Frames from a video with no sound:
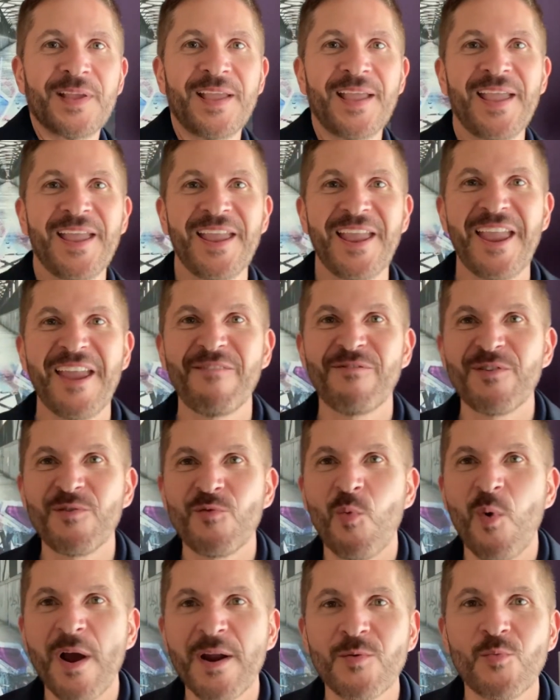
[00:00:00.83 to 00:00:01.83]
Hey
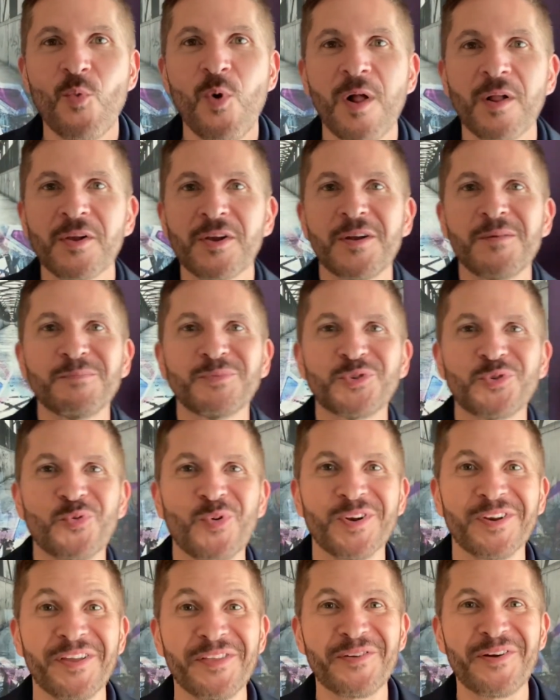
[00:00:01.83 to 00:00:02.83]
everyone, welcome to
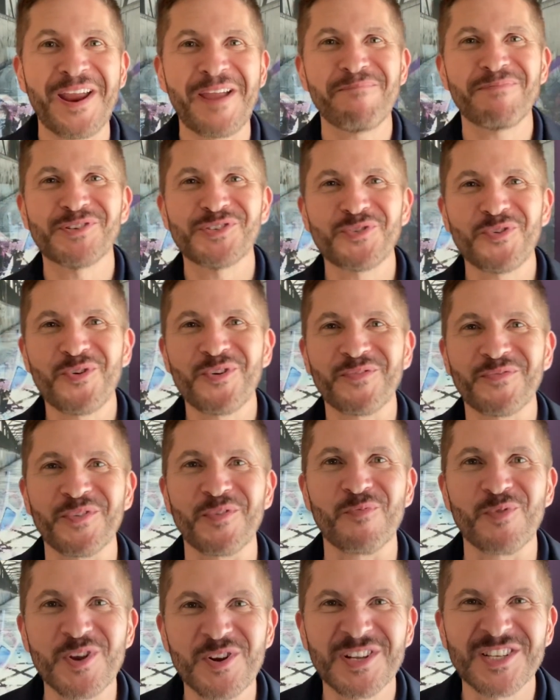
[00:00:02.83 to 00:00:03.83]
another episode of the
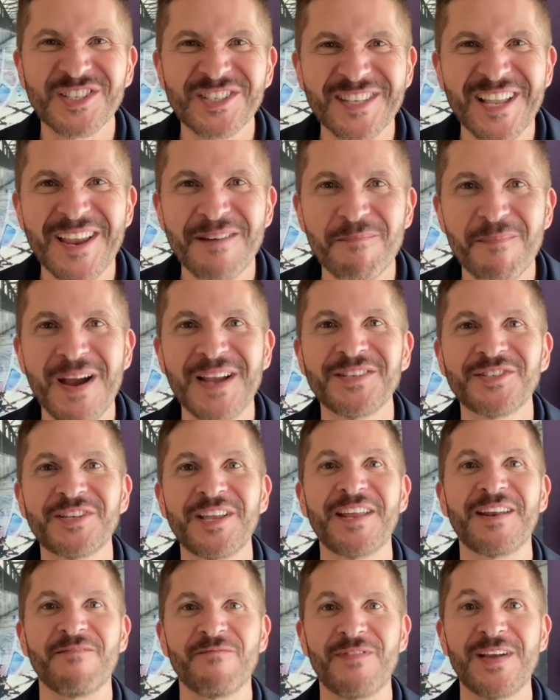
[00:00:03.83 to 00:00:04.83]
Real Estate
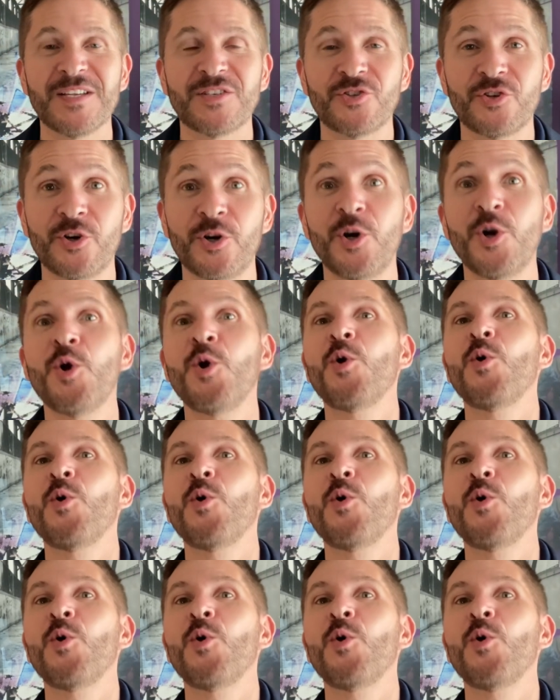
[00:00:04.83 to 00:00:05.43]
Mindset Investor,